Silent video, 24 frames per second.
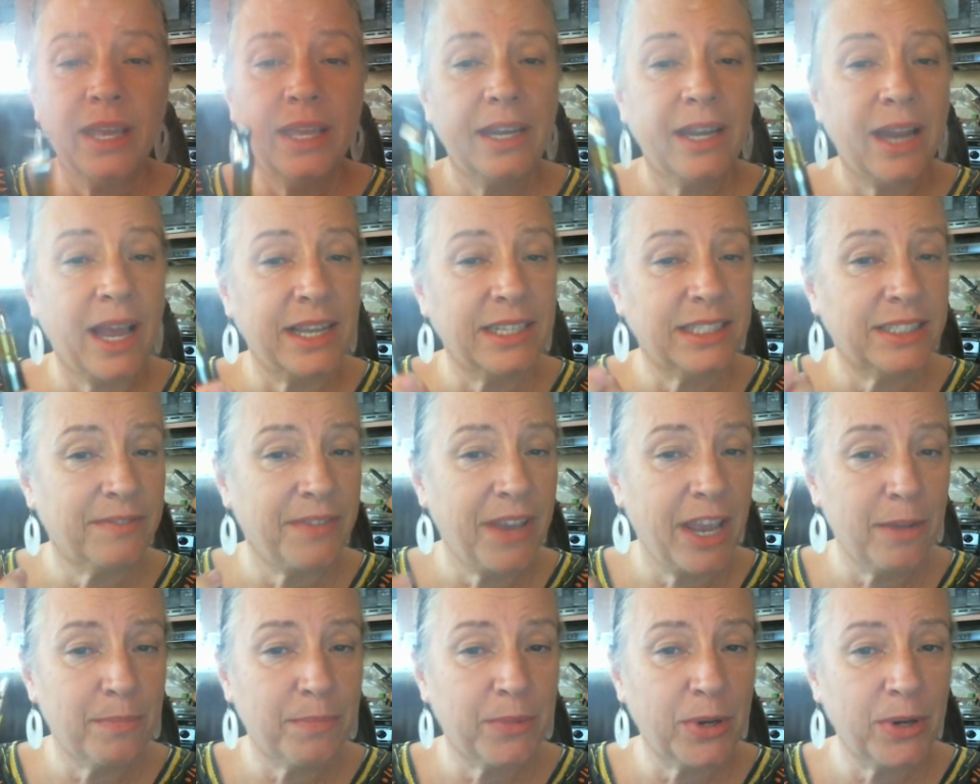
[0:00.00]
Nice
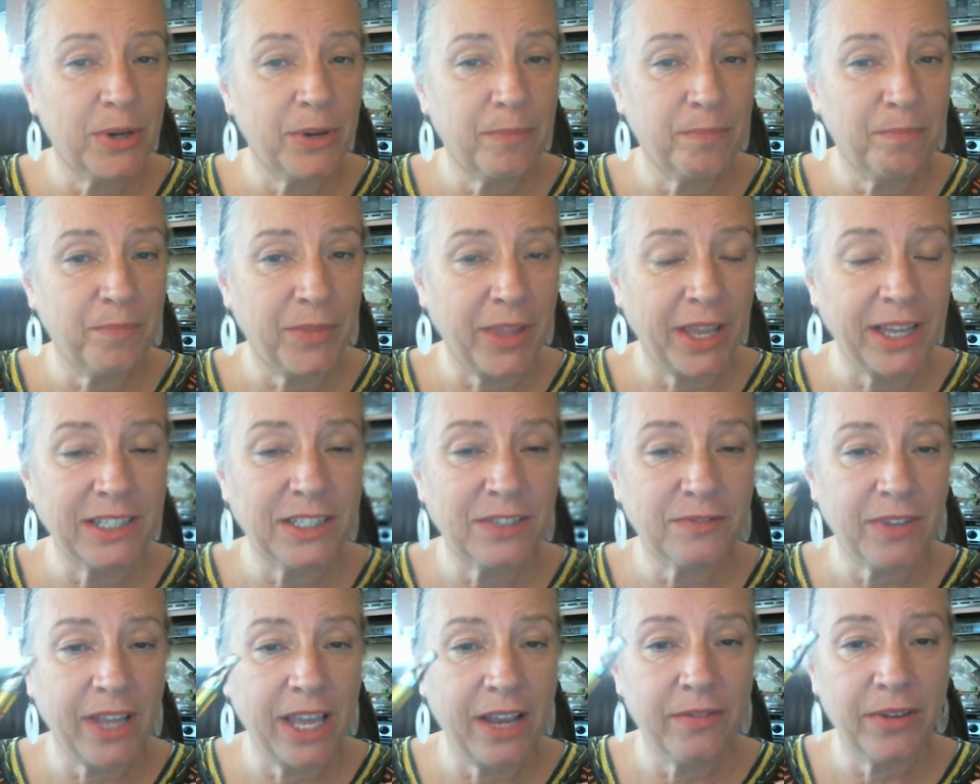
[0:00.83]
vapor, nice
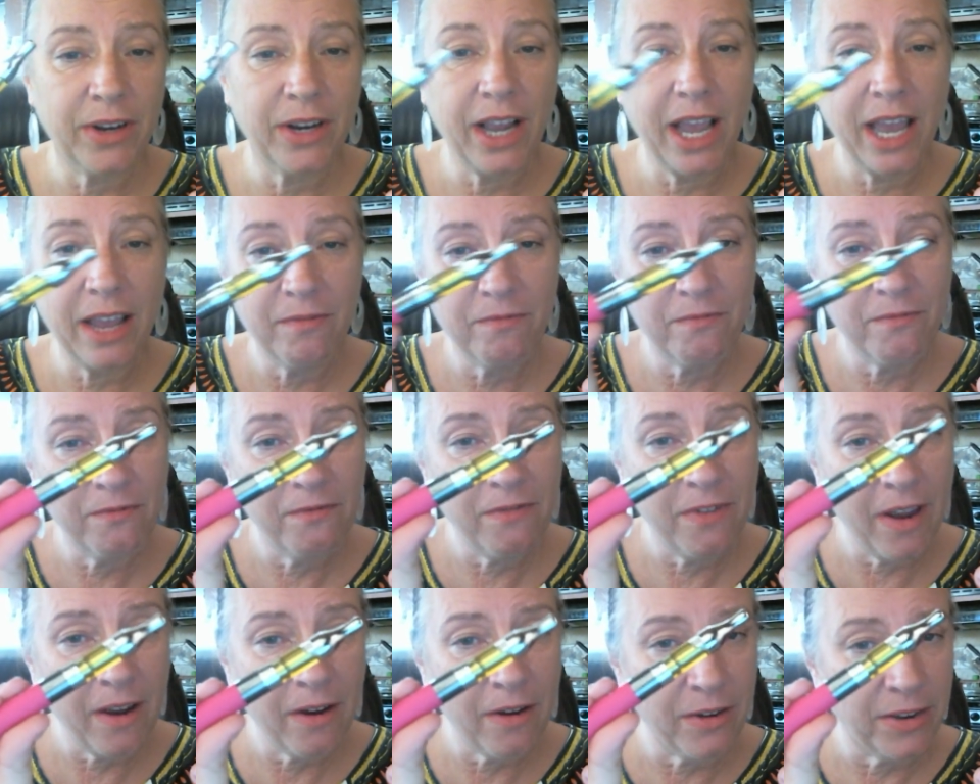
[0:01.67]
flavor, and
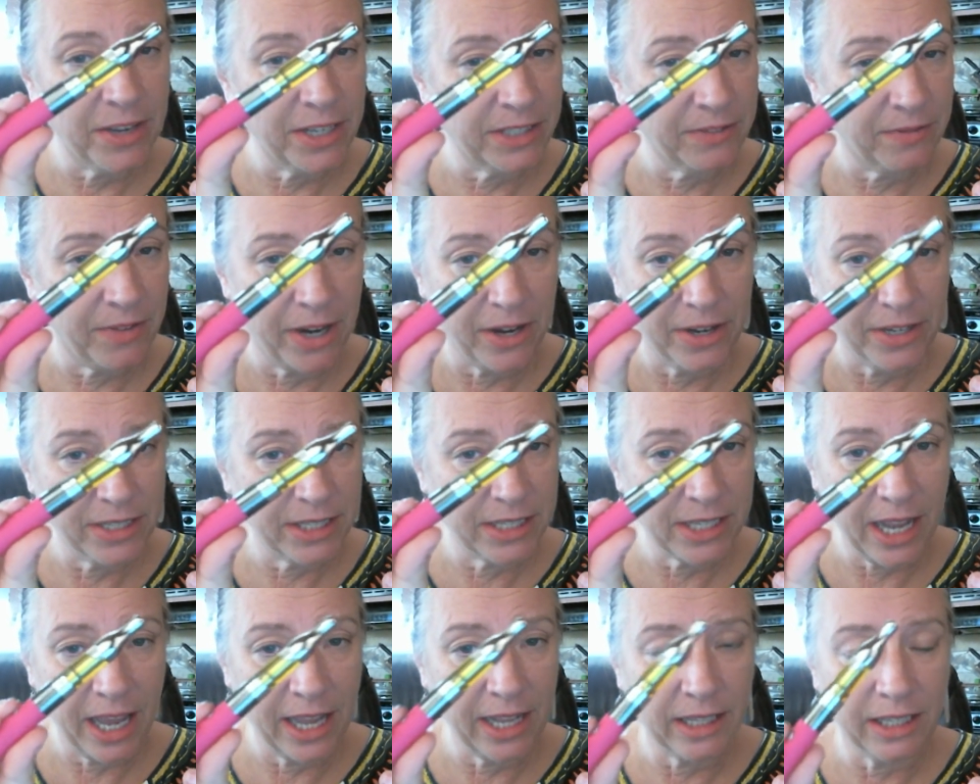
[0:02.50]
very, very
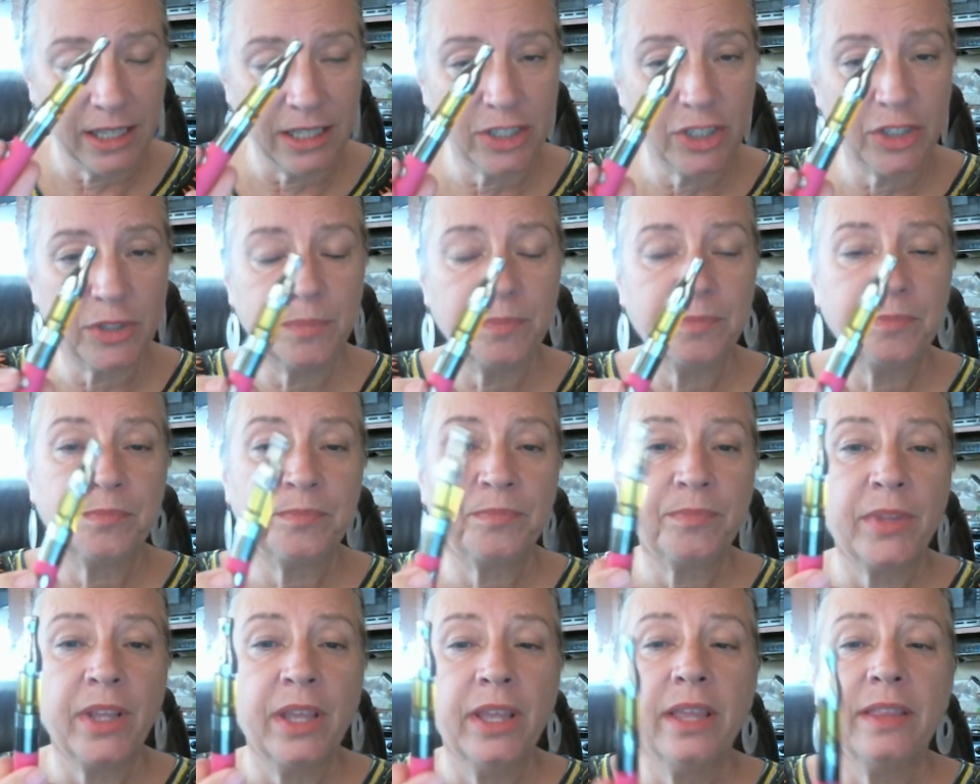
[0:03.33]
stylish.
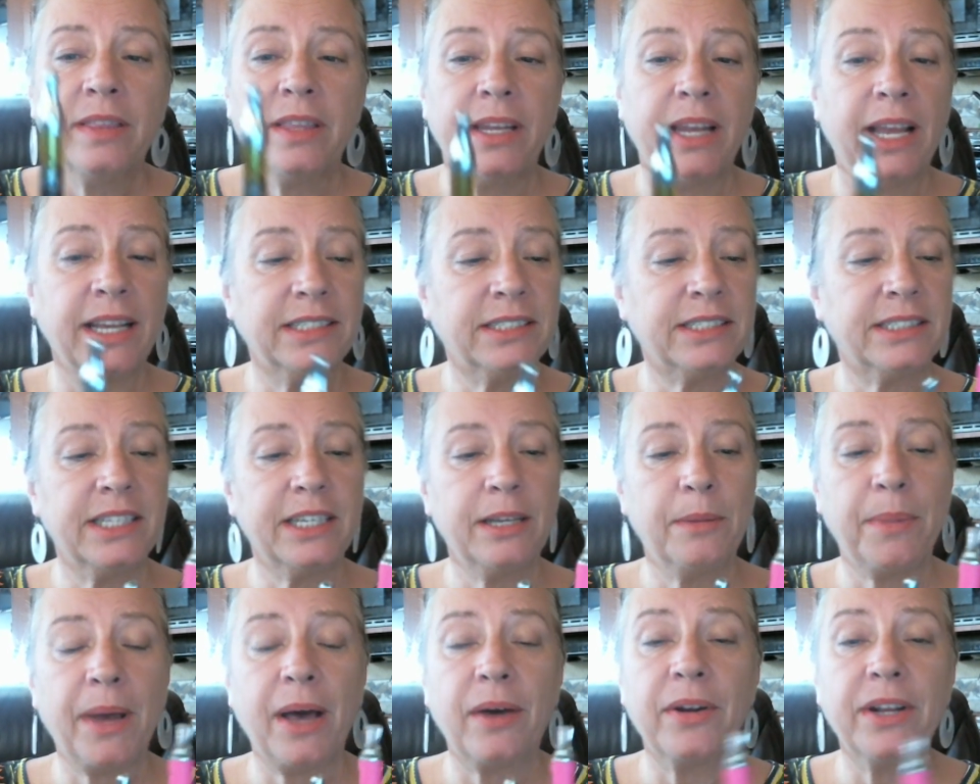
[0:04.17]
The nice thing
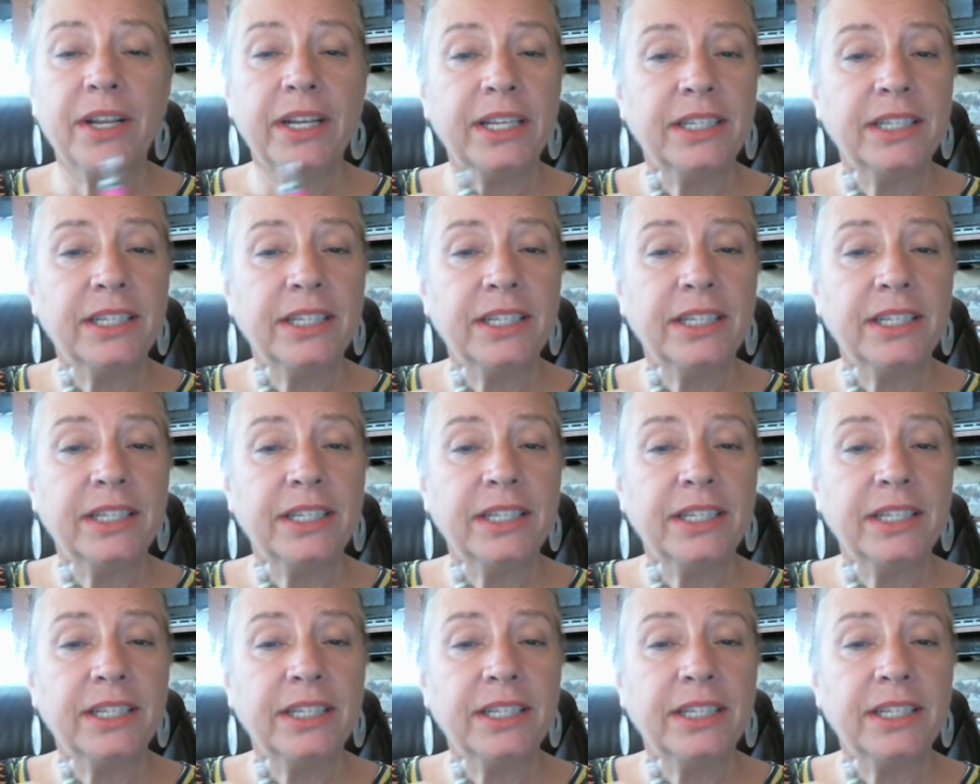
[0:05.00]
about it